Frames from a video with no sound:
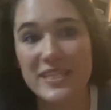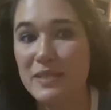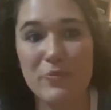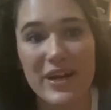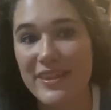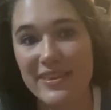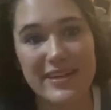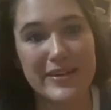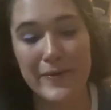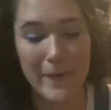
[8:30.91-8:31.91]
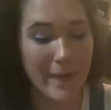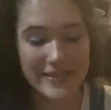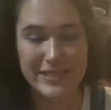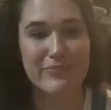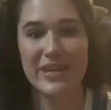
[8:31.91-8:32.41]
spread the
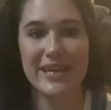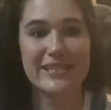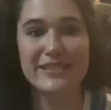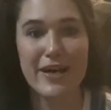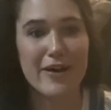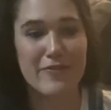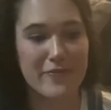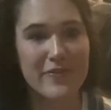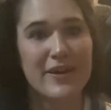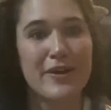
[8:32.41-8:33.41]
awesomeness of